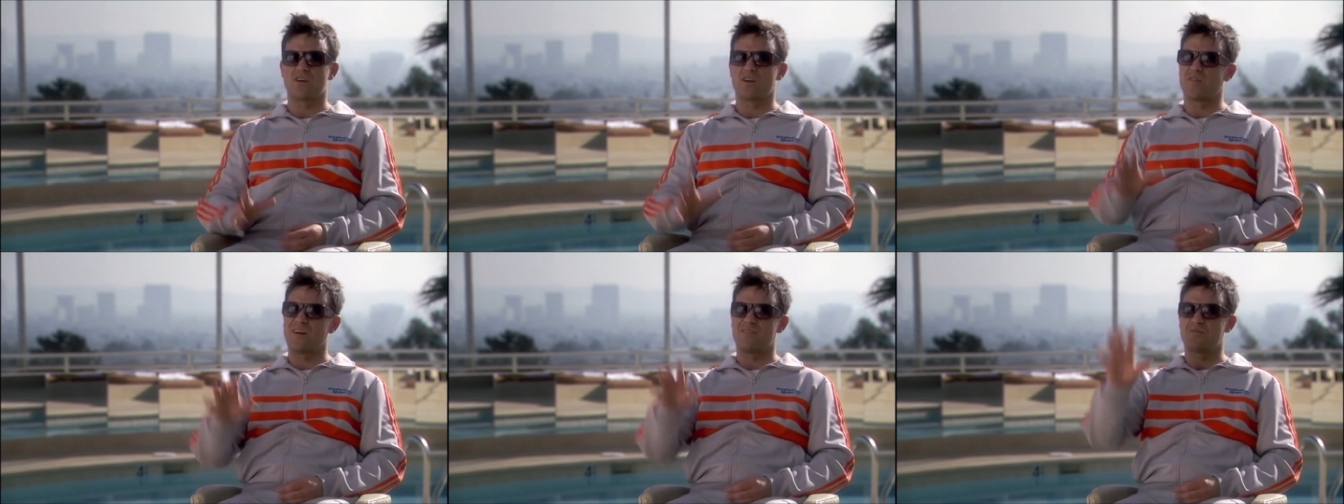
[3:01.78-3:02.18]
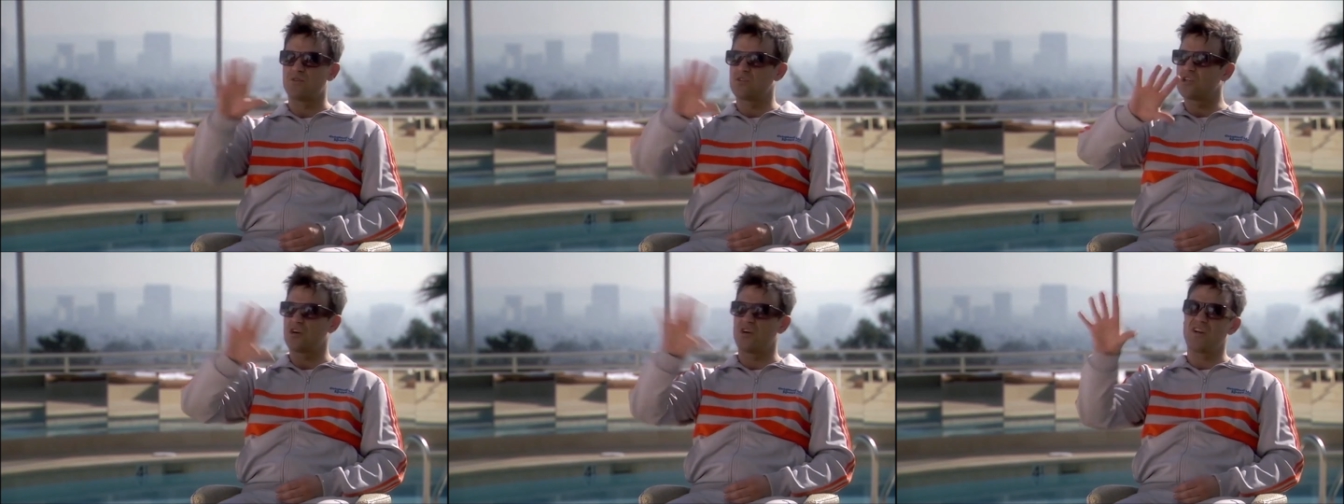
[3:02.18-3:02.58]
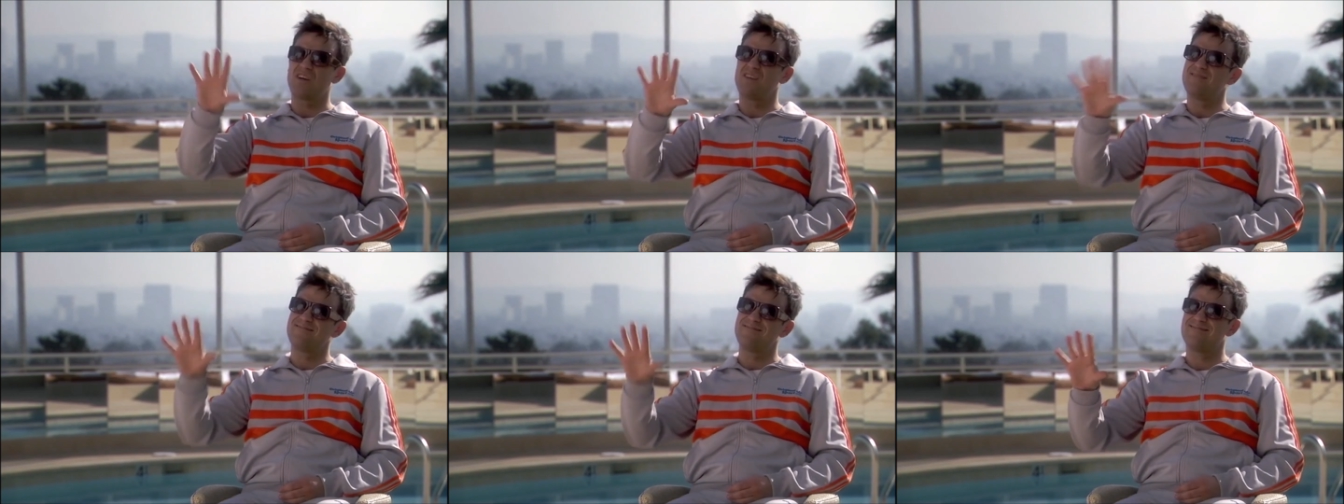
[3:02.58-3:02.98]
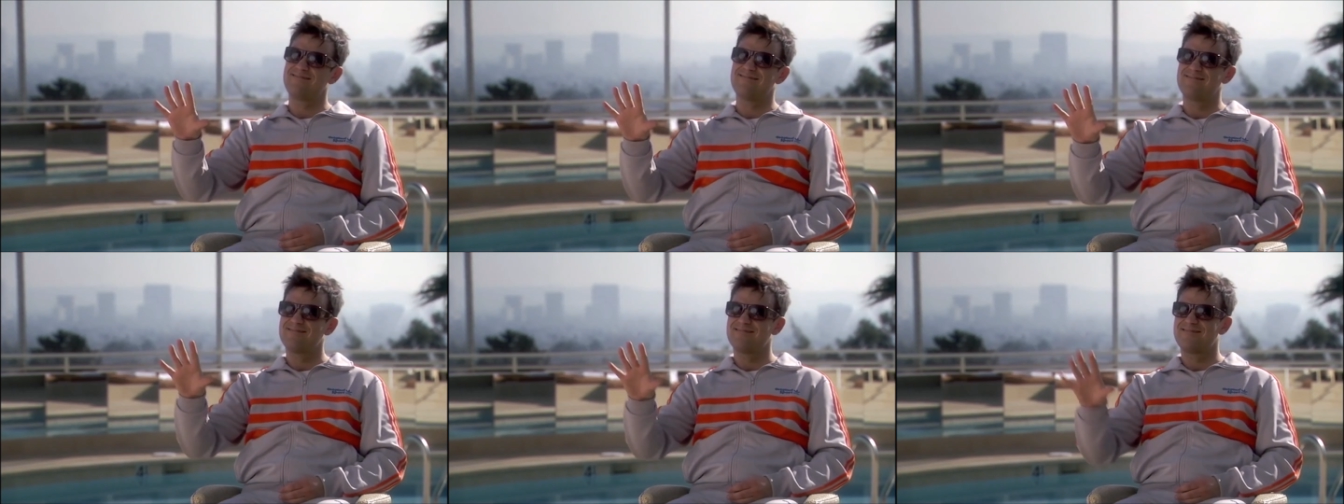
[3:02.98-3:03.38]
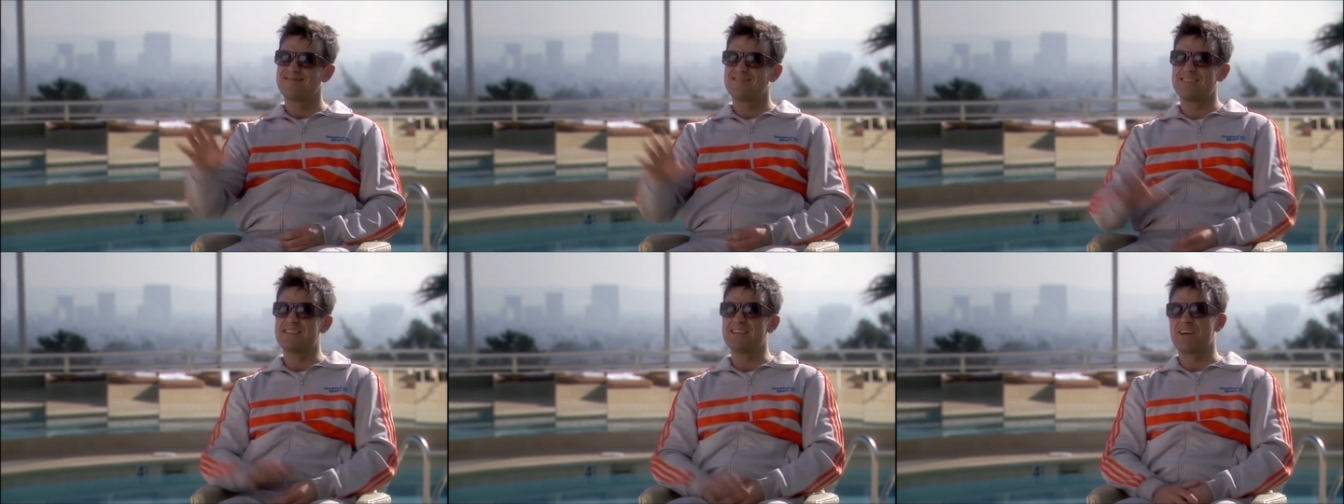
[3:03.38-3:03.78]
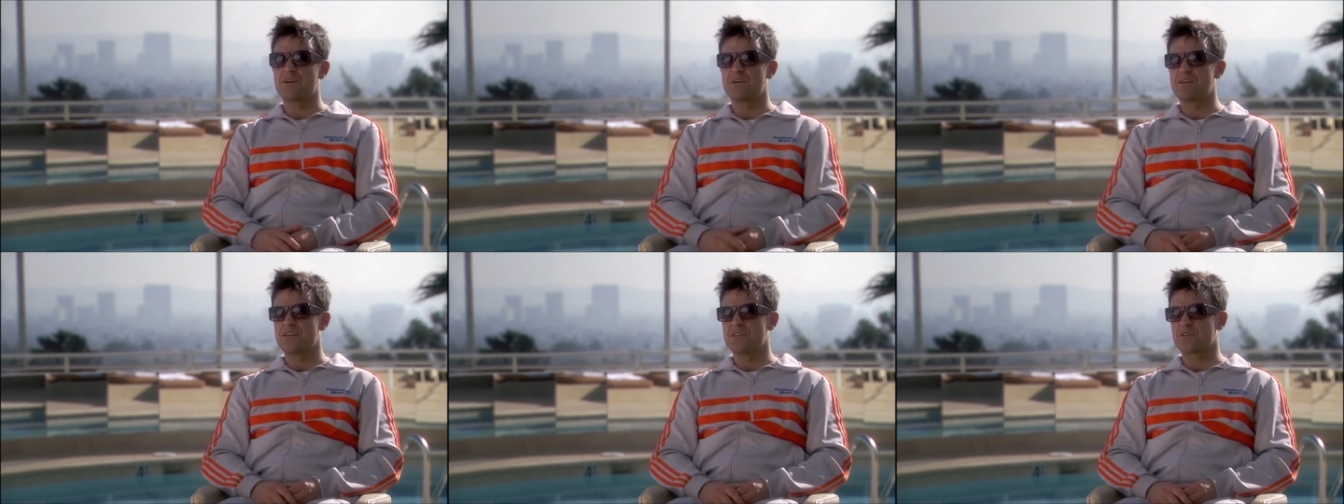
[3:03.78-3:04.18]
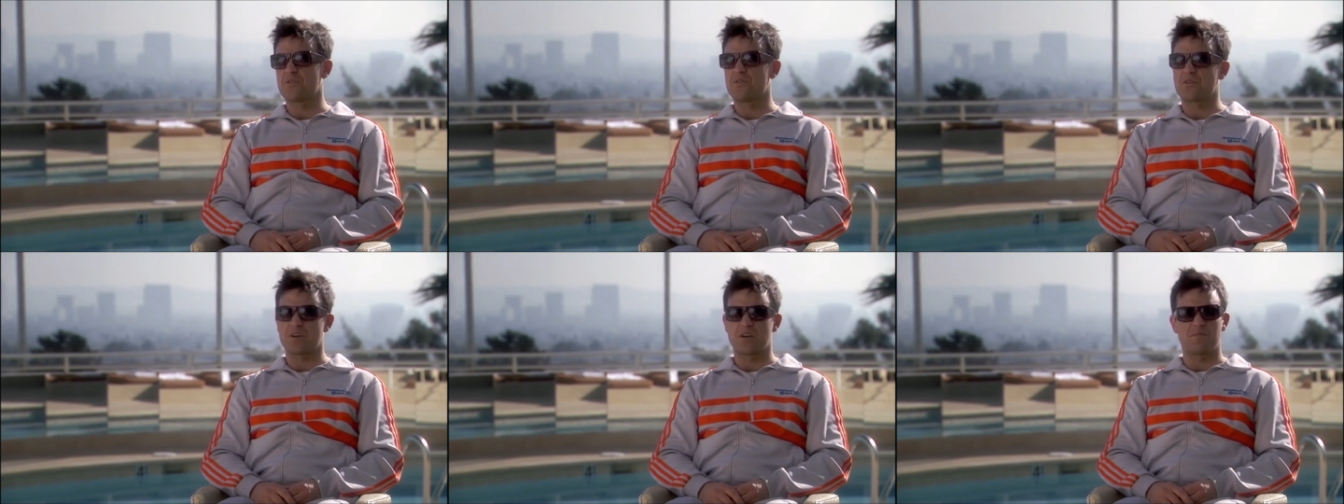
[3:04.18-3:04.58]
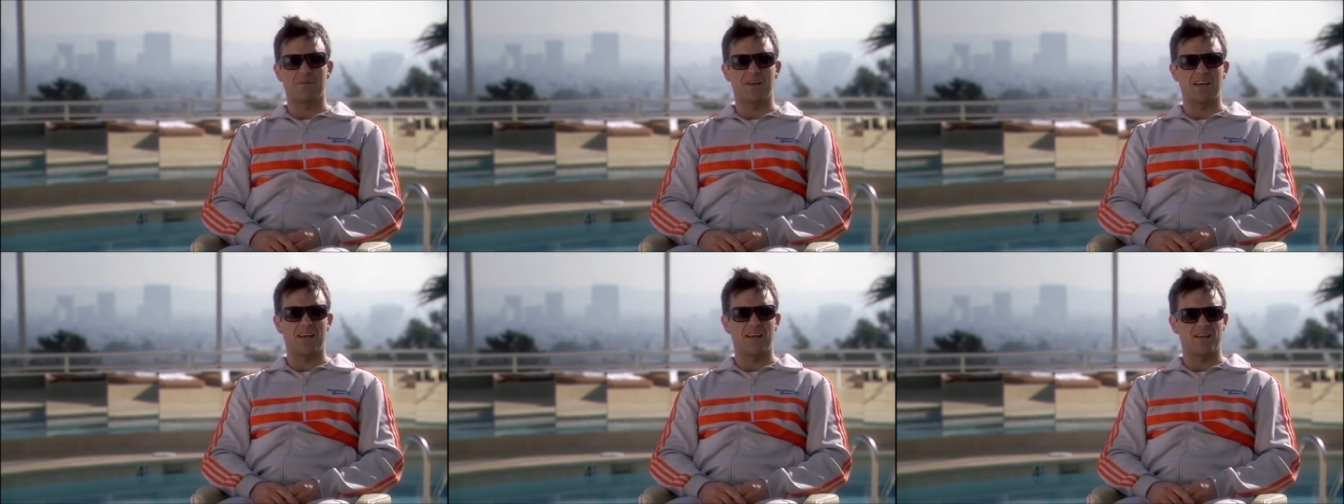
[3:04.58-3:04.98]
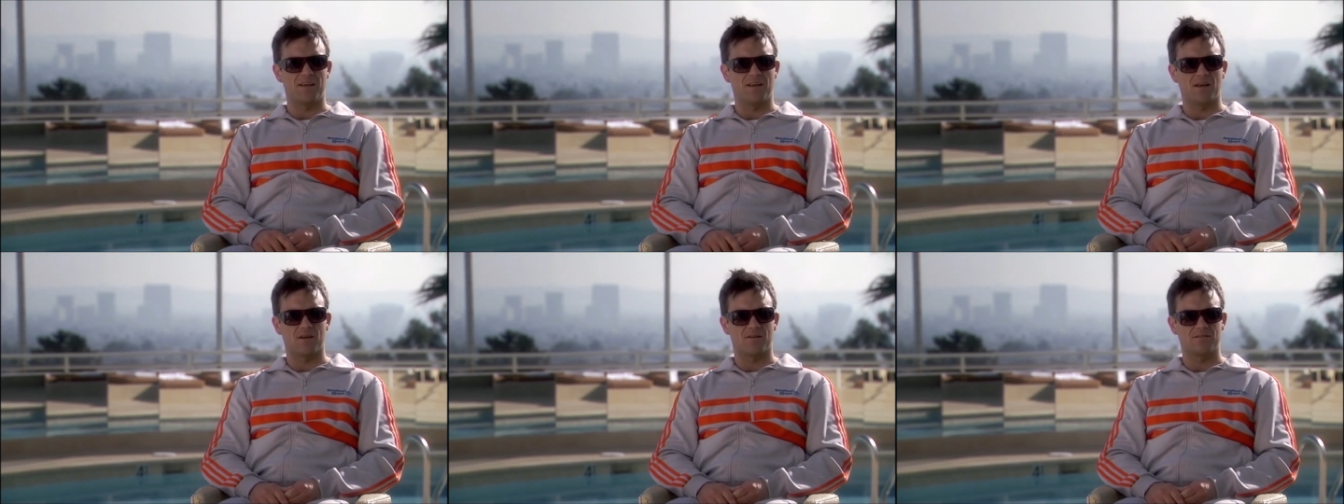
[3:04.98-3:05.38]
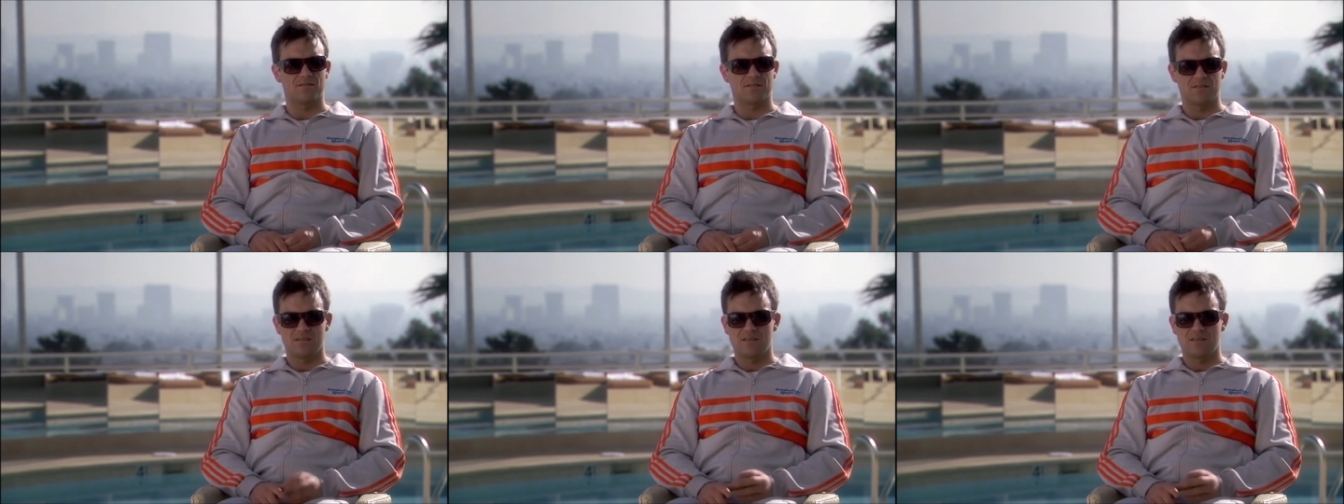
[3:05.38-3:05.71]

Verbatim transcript: going to have much colour. You know, it's all going to be, you know,